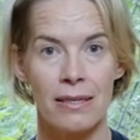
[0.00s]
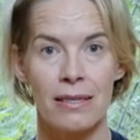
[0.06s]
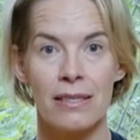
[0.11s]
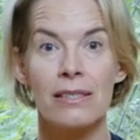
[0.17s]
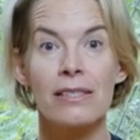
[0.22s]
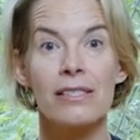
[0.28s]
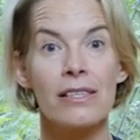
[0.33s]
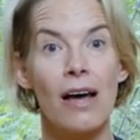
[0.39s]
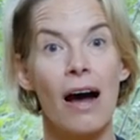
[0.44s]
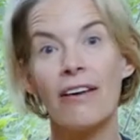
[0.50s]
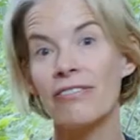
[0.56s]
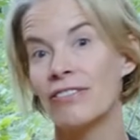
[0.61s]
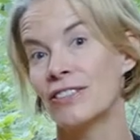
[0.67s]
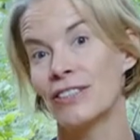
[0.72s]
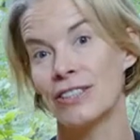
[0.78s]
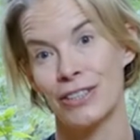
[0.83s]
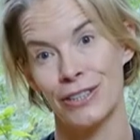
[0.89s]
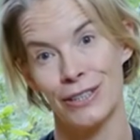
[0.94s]
it
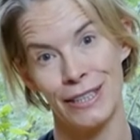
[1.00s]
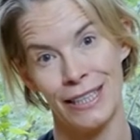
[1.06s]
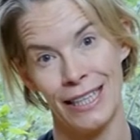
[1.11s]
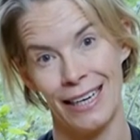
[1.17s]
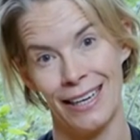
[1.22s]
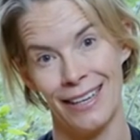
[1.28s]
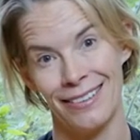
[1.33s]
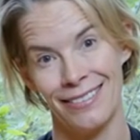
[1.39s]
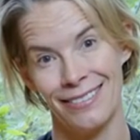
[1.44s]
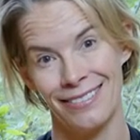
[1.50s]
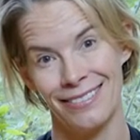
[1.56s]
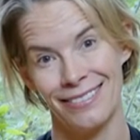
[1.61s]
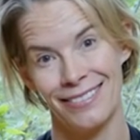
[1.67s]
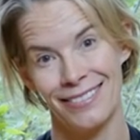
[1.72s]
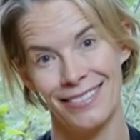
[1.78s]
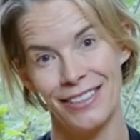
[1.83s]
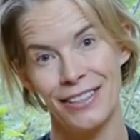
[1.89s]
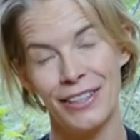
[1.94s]
softens your skin.
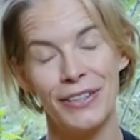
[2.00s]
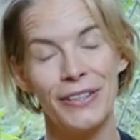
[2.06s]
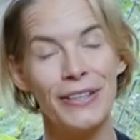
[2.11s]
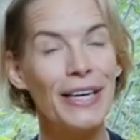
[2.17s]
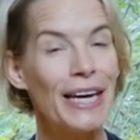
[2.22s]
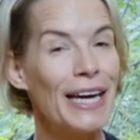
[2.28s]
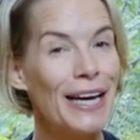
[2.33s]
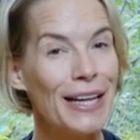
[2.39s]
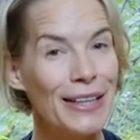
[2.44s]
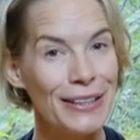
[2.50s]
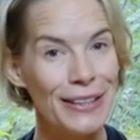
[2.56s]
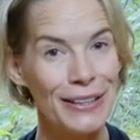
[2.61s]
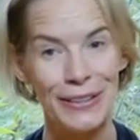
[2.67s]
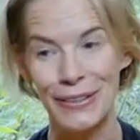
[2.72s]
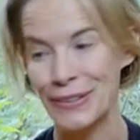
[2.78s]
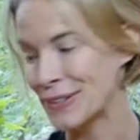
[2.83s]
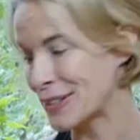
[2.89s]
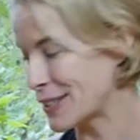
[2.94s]
So you can't
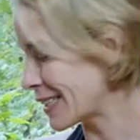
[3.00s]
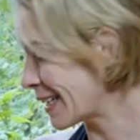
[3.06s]
lose.